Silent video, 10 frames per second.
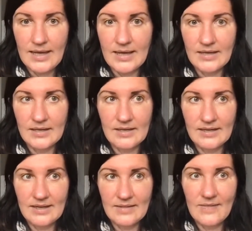
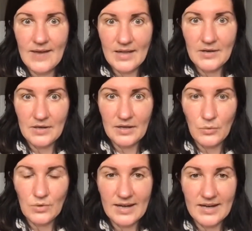And then I
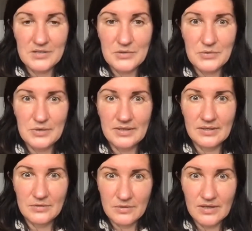would like to
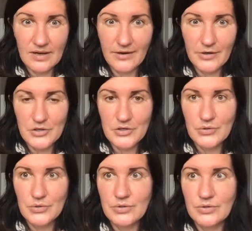encourage
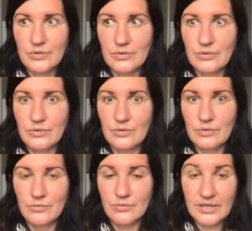you to
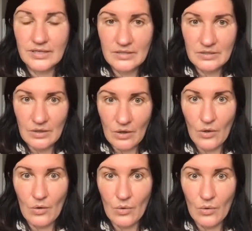really
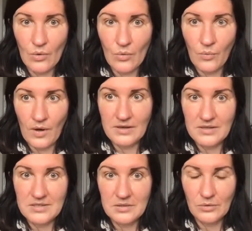know what
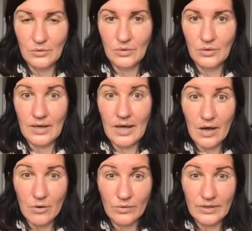is your
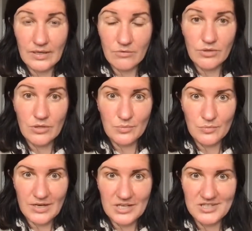hourly
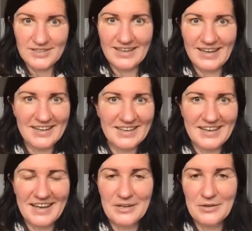remuneration. I
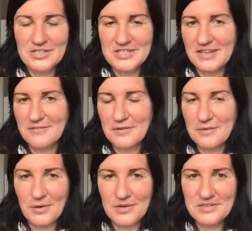know, just like for the
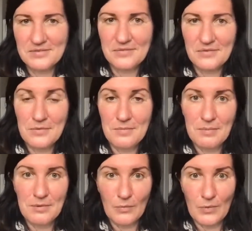most of the
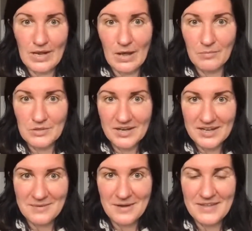people that when I'm
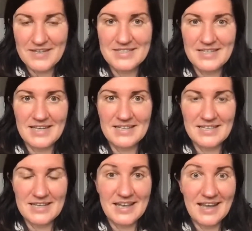talking about this, they
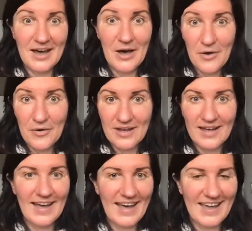say, oh,
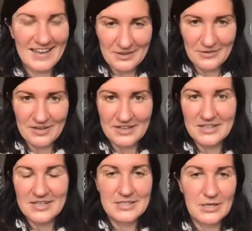I know
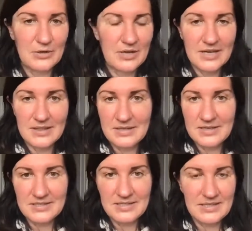it. So
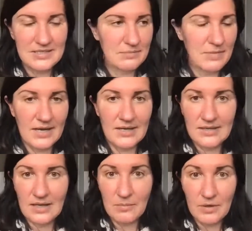this is my
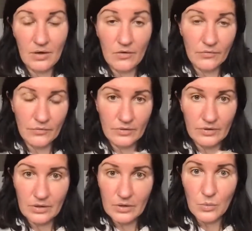number of
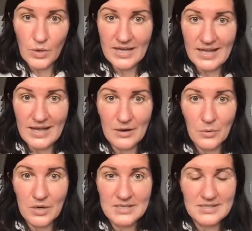working
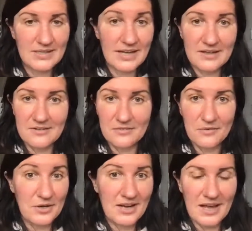hours, like
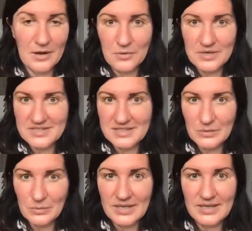40 hours in
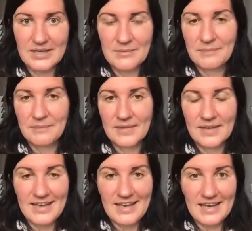a week.
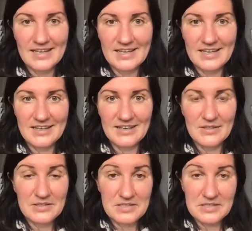
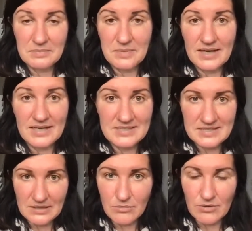And this is my
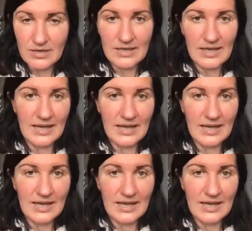salary.